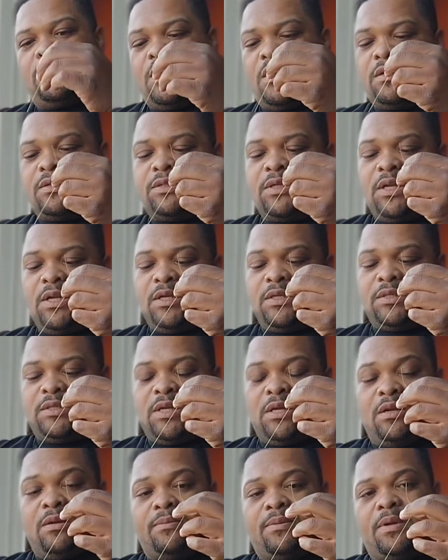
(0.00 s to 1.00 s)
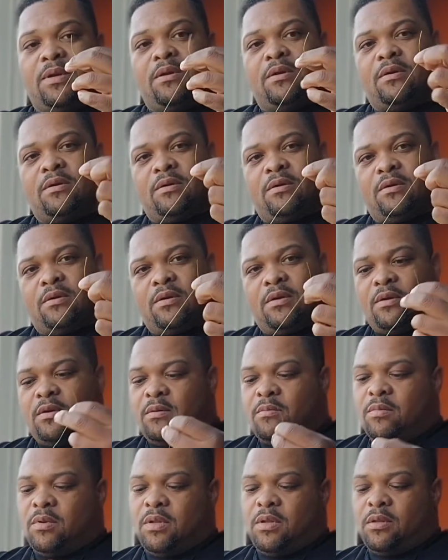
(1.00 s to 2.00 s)
y'all see this setup here.
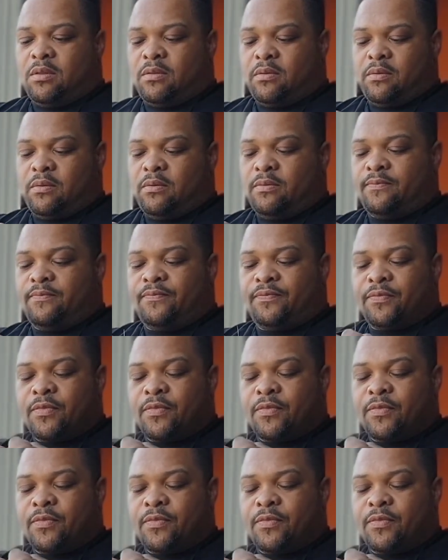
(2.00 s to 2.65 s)
Pull it through.